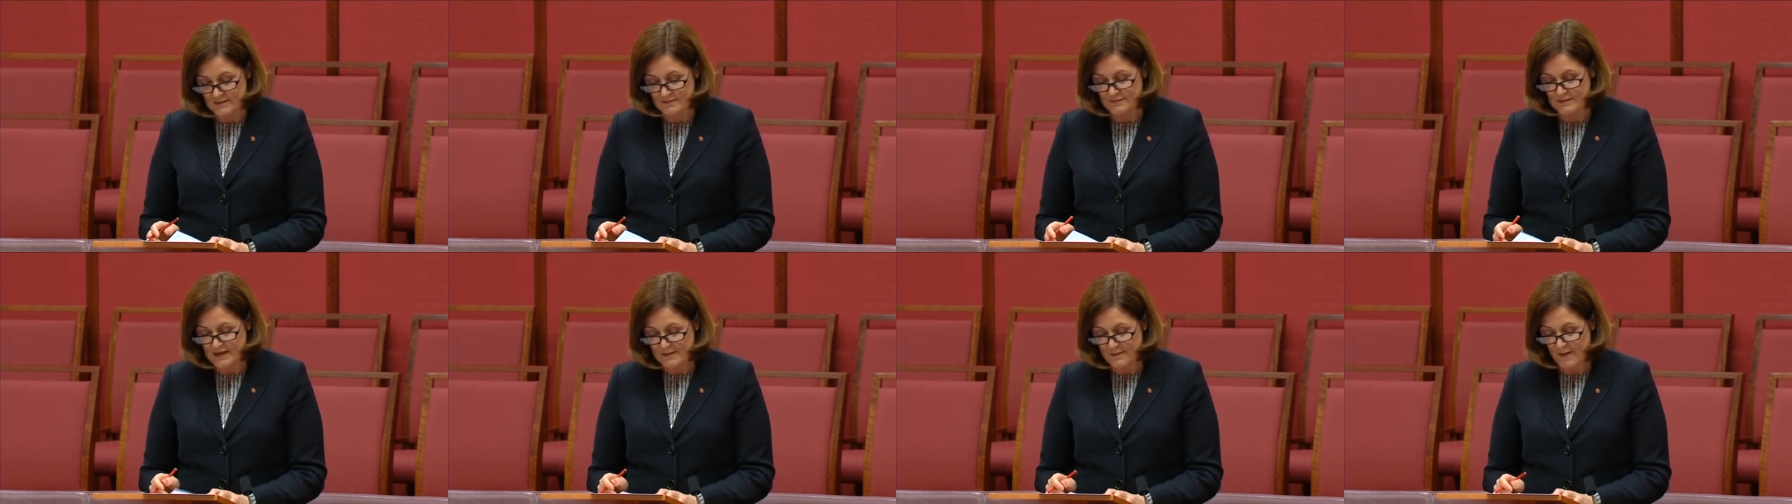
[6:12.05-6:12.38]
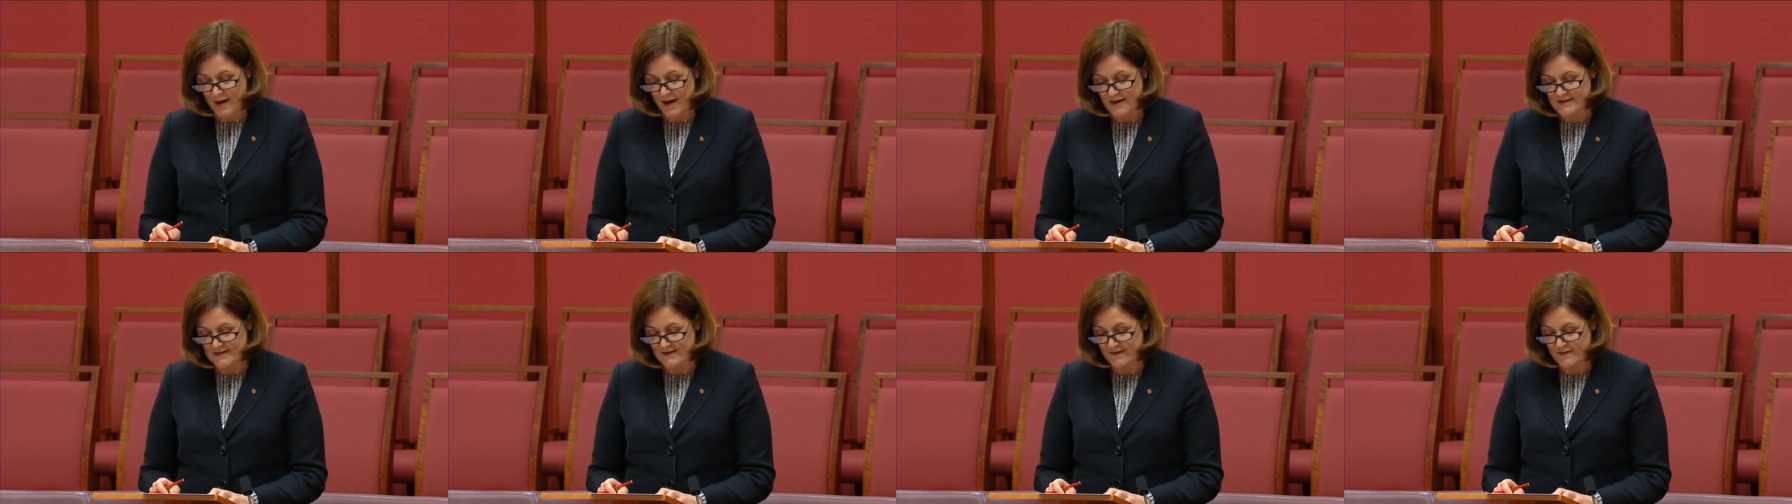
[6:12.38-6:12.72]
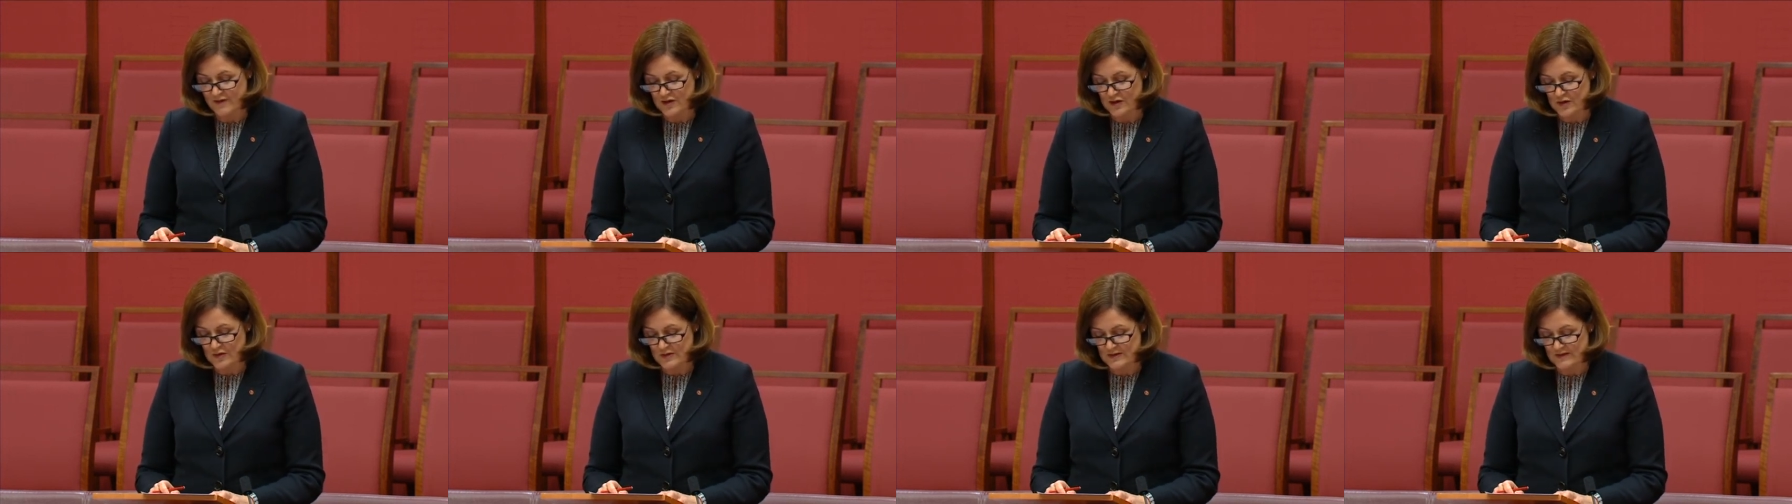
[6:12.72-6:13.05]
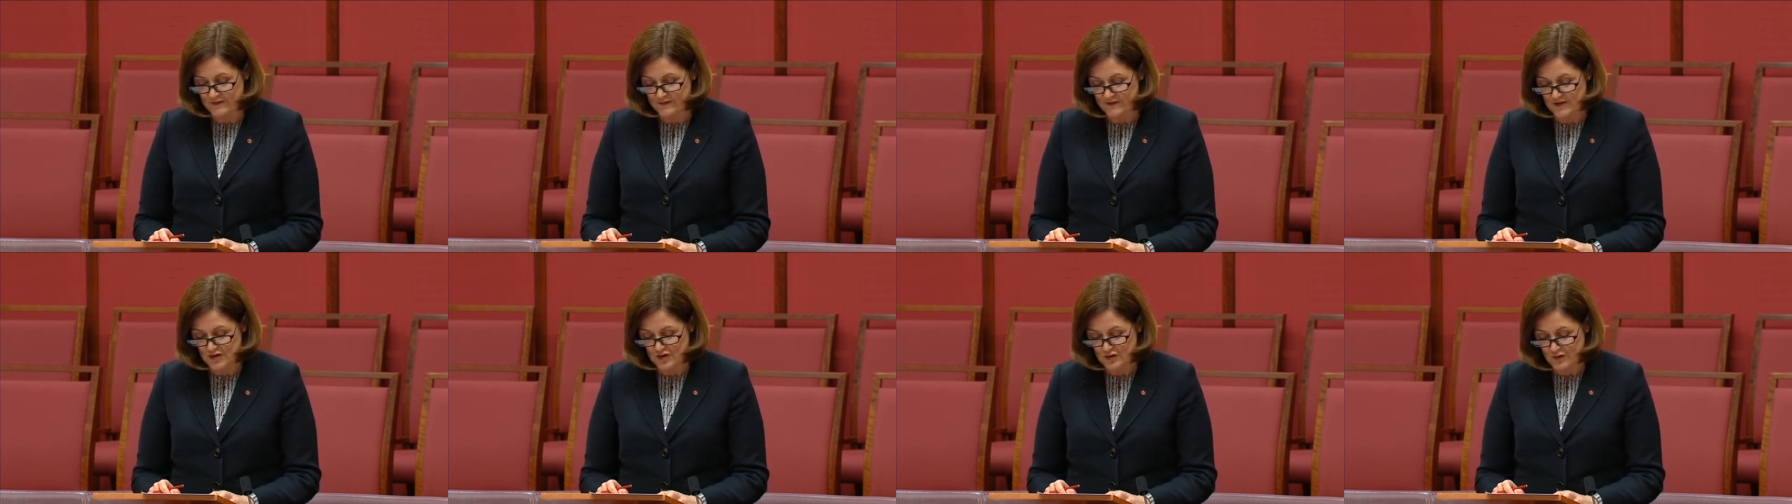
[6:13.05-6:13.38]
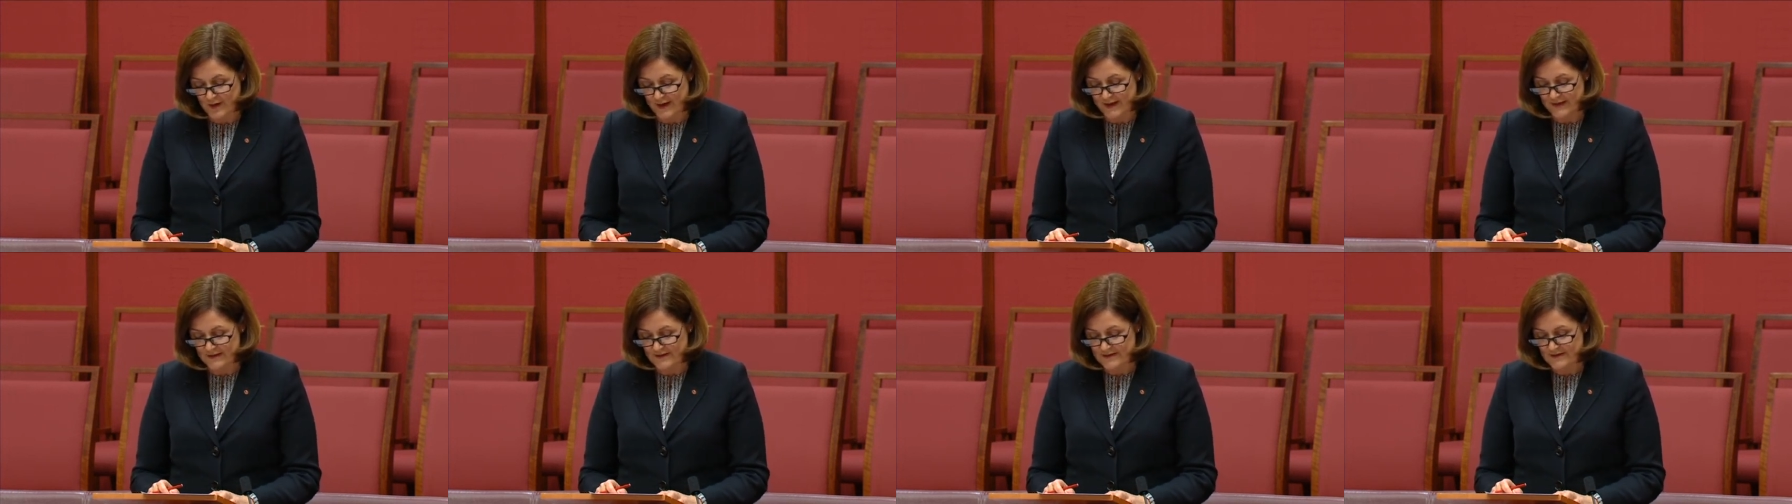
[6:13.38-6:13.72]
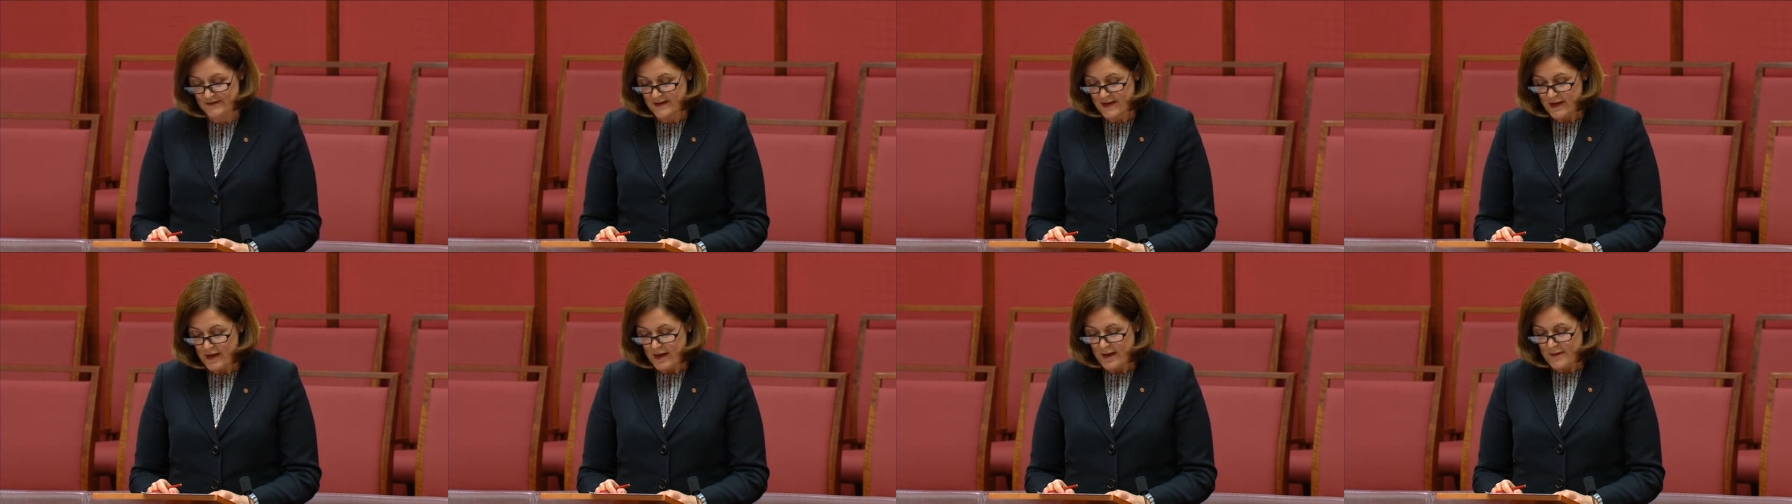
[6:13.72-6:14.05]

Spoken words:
Minimising the Use of Restraints